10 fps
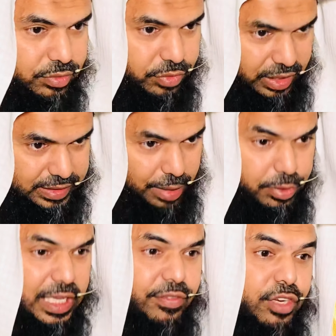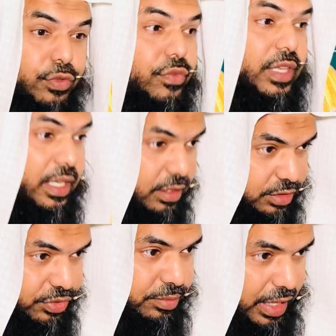for example, even if you've
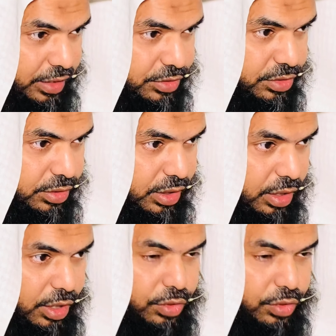healed from that injury,